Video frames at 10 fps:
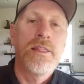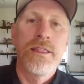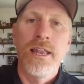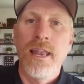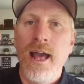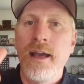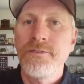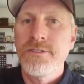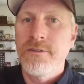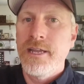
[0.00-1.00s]
The
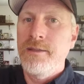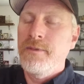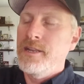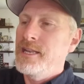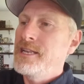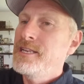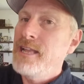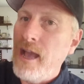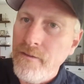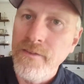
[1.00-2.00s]
live stream
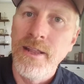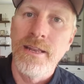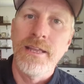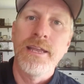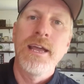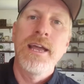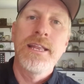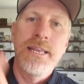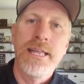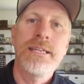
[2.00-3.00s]
definitely
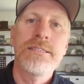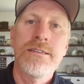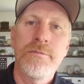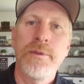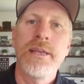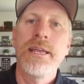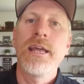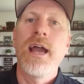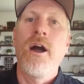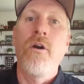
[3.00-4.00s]
needs to
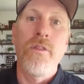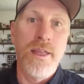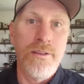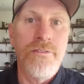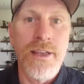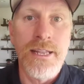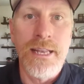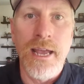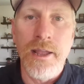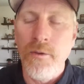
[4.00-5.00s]
be on the event
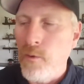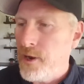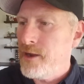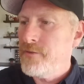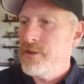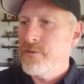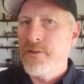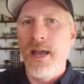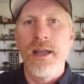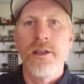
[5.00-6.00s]
day. Whatever you've
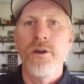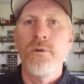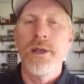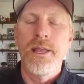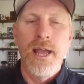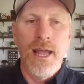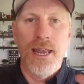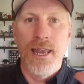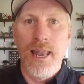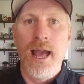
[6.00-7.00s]
got going,
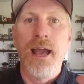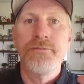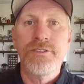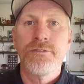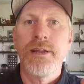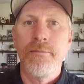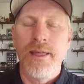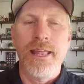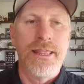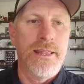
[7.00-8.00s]
live stream
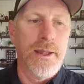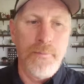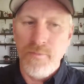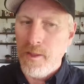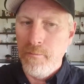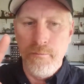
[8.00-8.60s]
that thing.